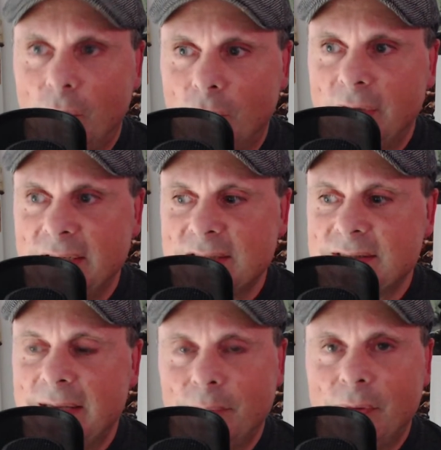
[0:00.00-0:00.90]
released
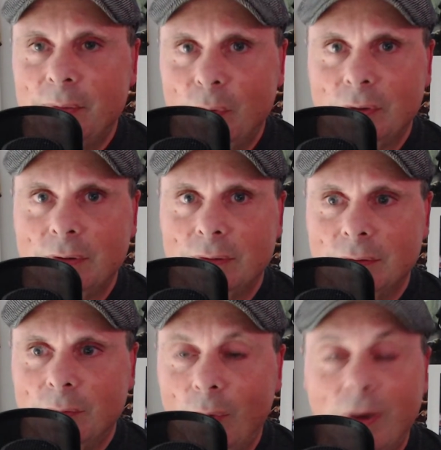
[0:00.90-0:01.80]
an Emperor model?
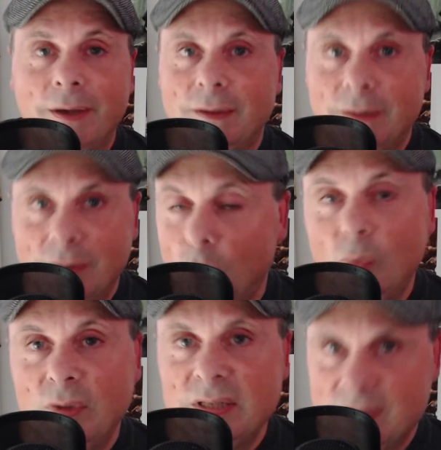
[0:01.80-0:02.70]
Why? In
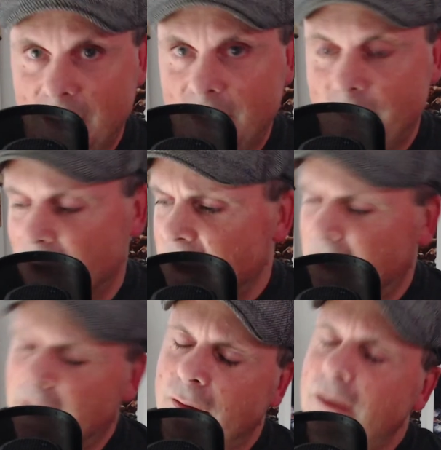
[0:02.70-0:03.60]
all this time.
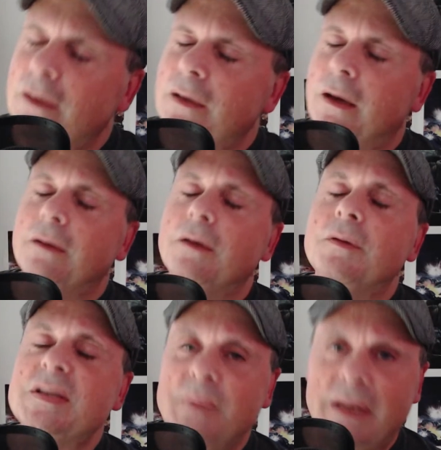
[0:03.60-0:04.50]
And I know
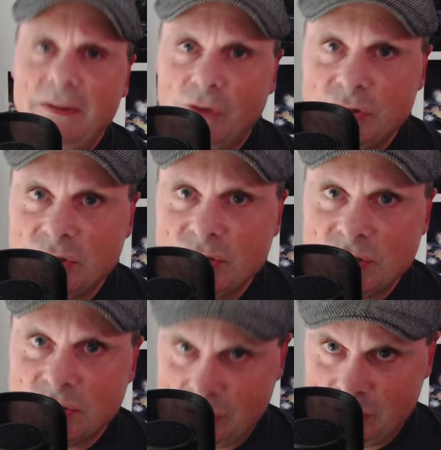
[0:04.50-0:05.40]
there's many
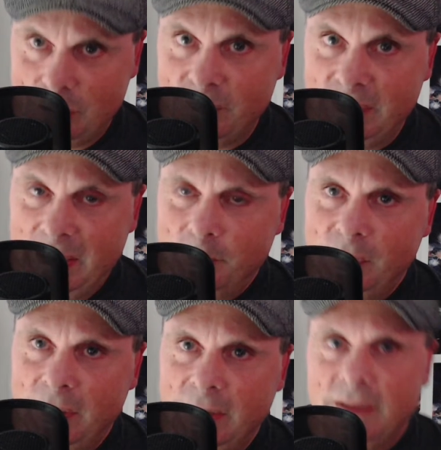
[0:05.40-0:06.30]
versions of the
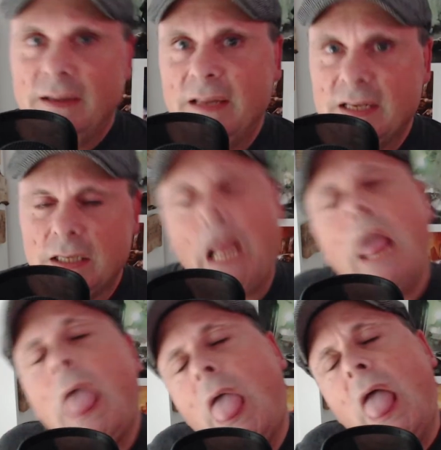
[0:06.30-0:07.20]
Emperor. There's like
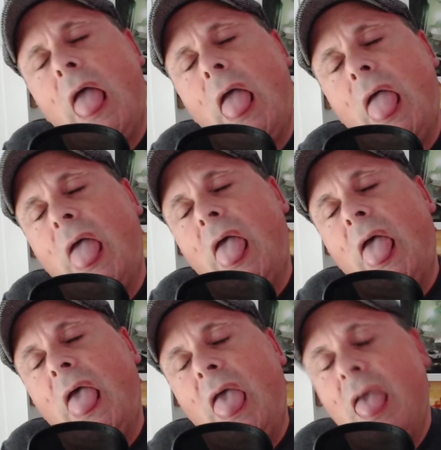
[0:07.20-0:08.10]

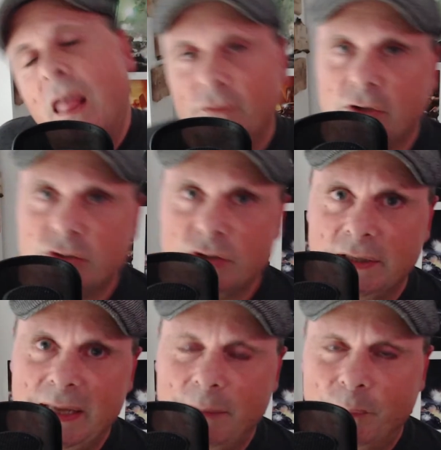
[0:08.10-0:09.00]
version of
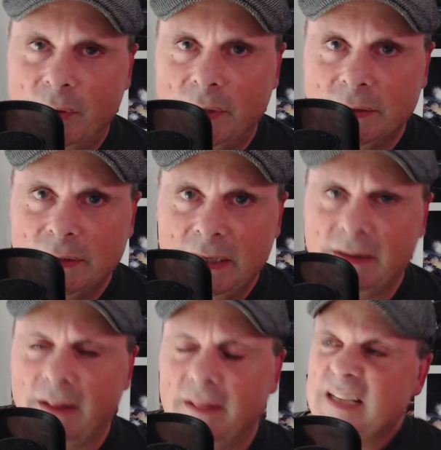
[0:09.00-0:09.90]
the Emperor,
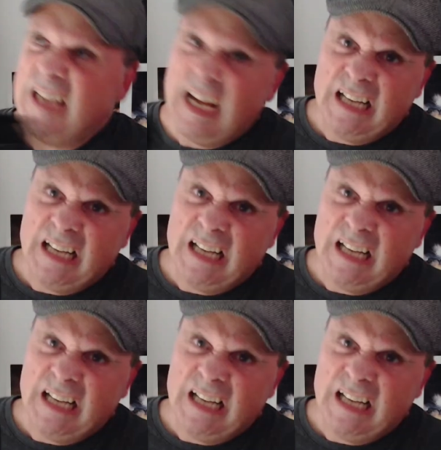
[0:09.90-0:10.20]
and then there's the